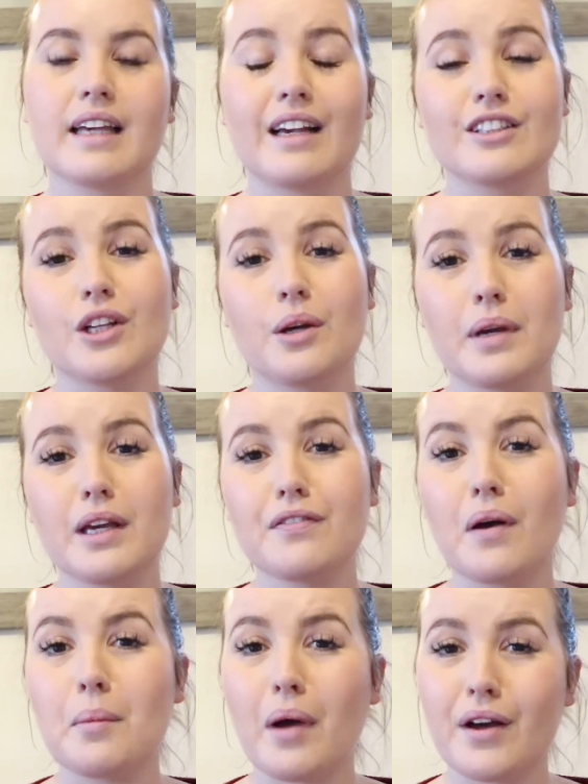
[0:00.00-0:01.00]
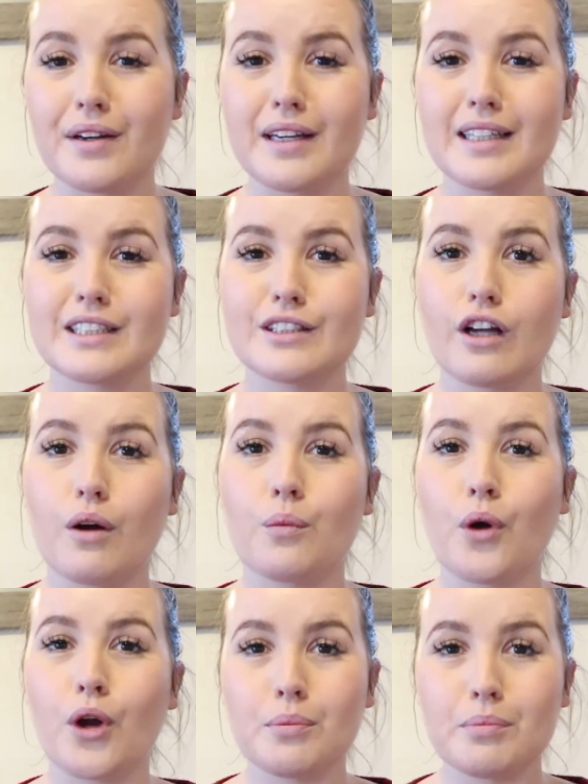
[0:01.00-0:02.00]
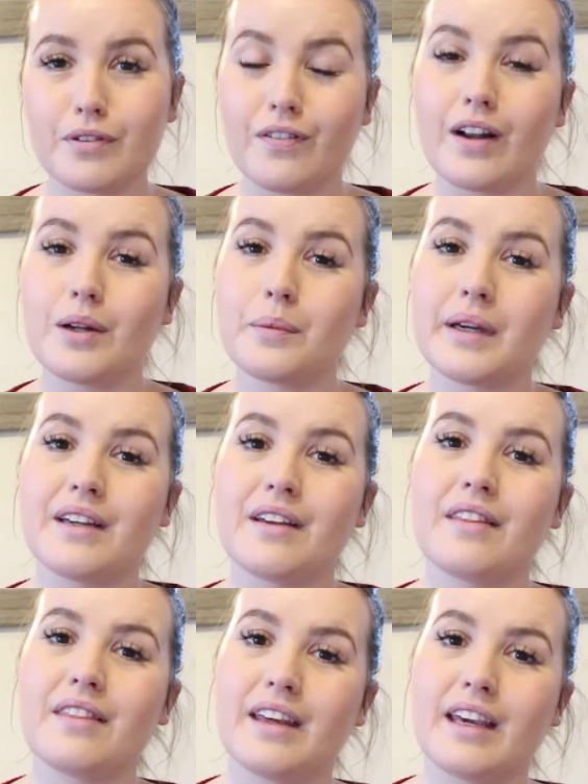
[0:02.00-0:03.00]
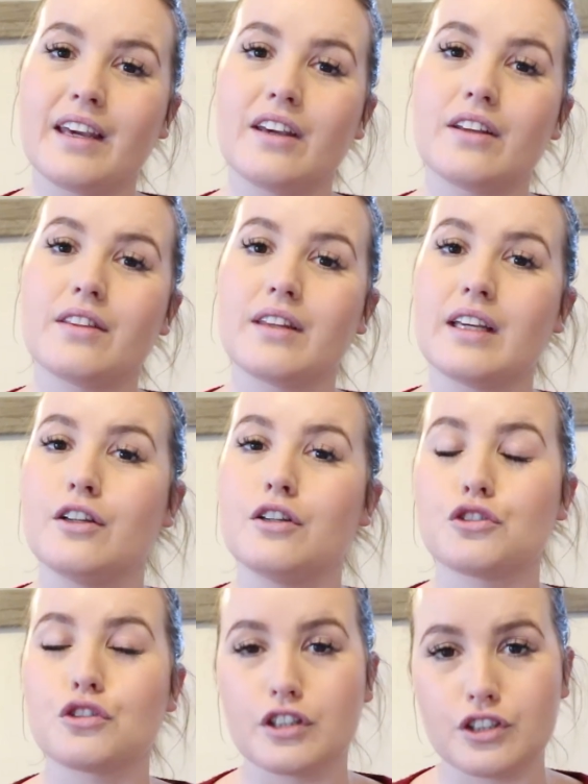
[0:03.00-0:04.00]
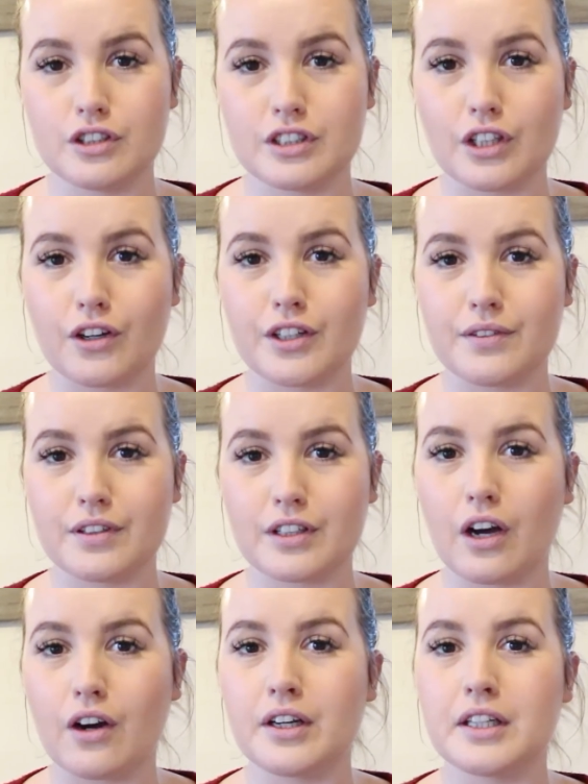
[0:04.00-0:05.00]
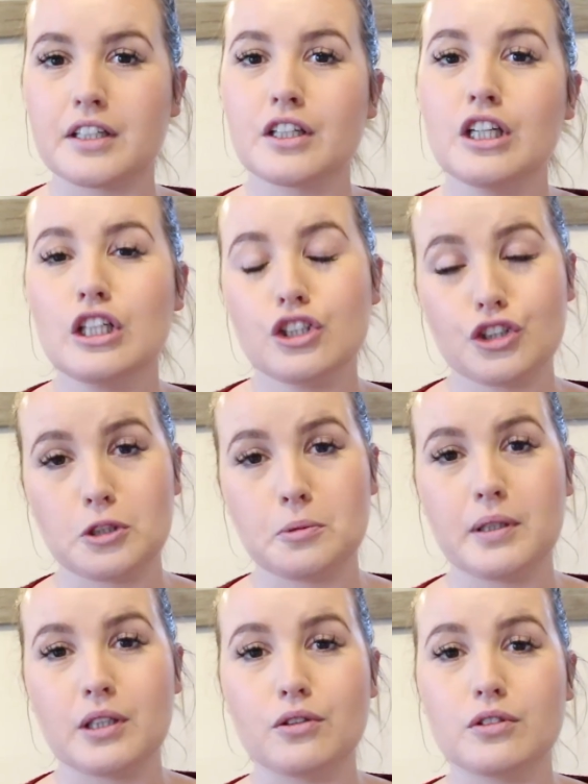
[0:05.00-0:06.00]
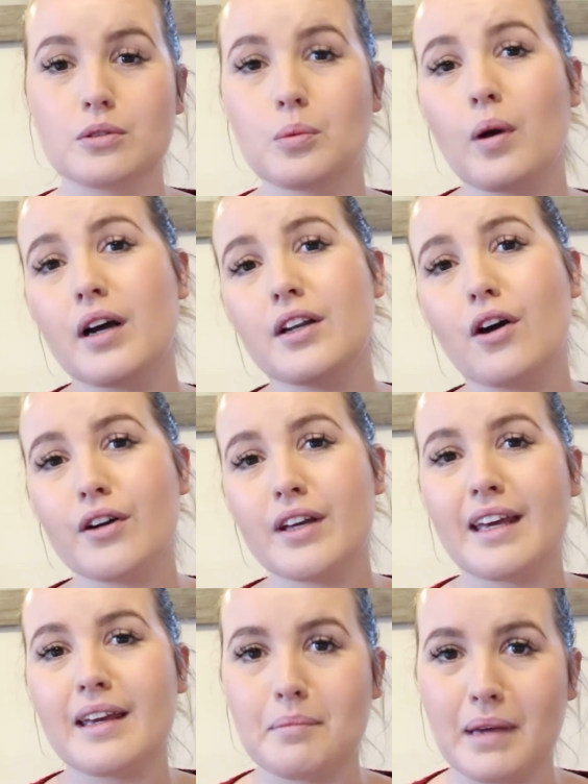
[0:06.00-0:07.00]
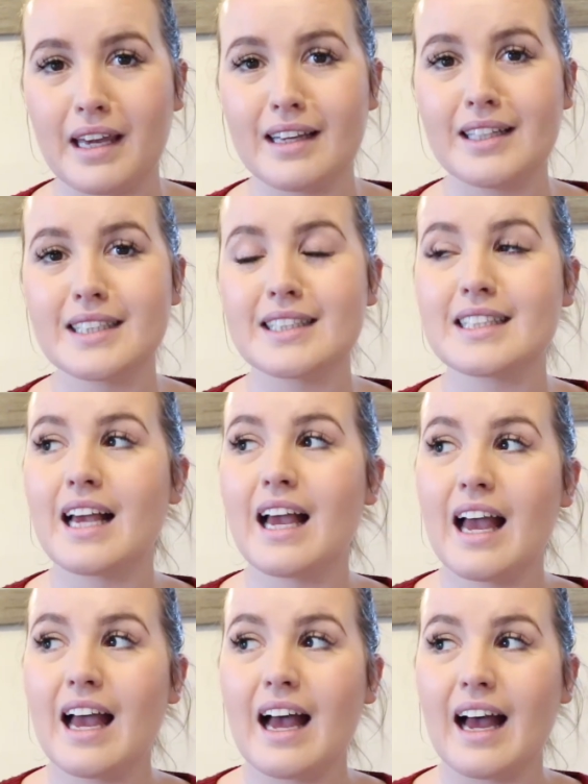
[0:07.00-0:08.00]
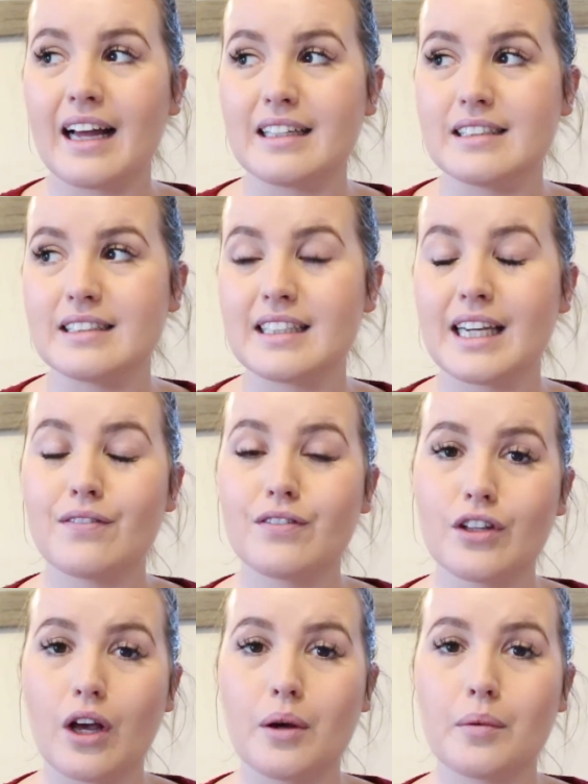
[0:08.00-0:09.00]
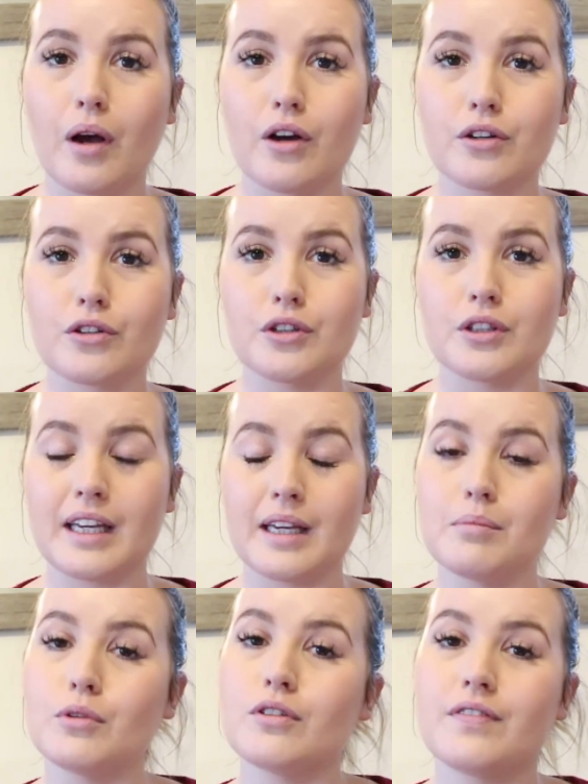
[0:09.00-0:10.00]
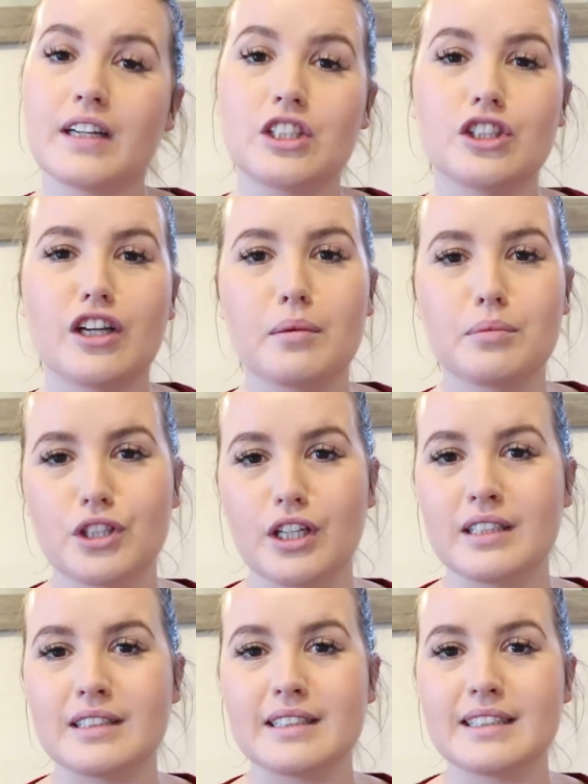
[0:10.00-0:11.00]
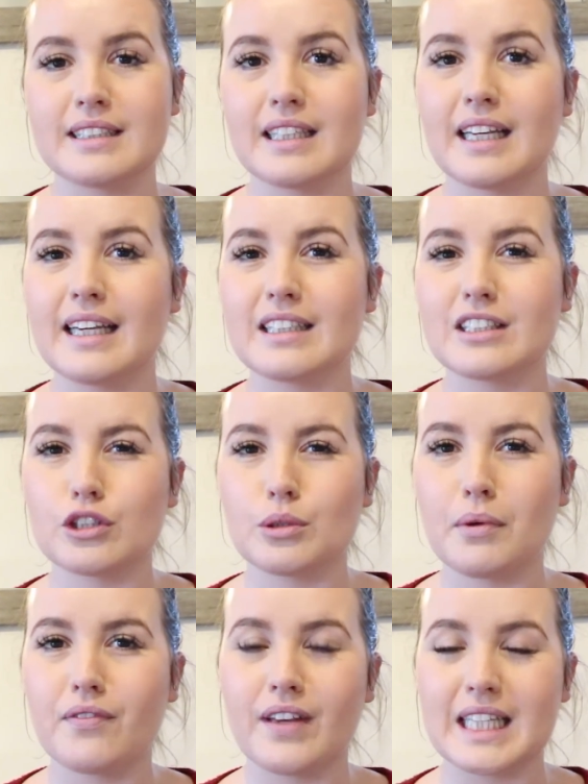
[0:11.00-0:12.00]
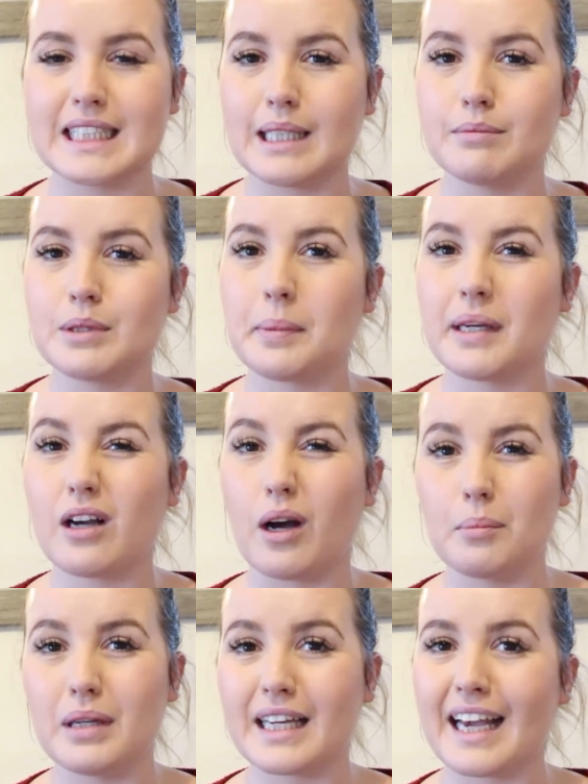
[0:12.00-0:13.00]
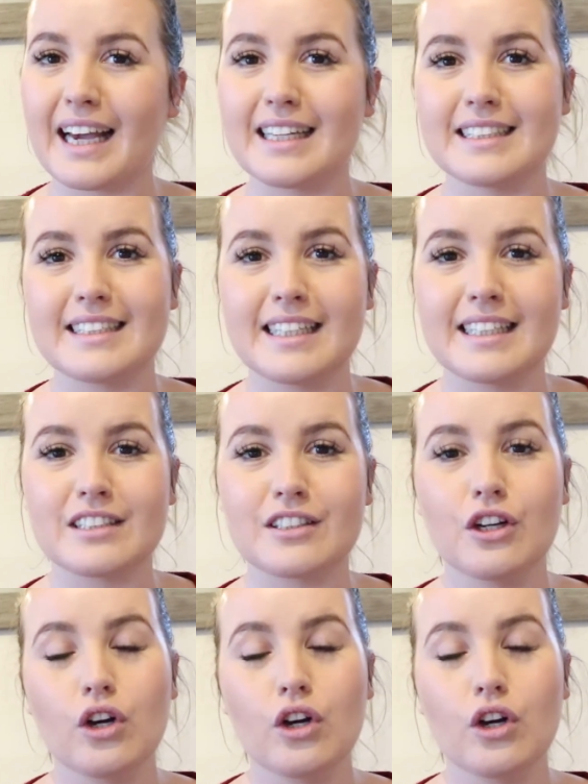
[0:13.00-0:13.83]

yeah so if i'm honest i won't be following the the nutrition side of the guide just because one i eat meat and even though i could eat more veggie options it, some of it seemed a bit complicated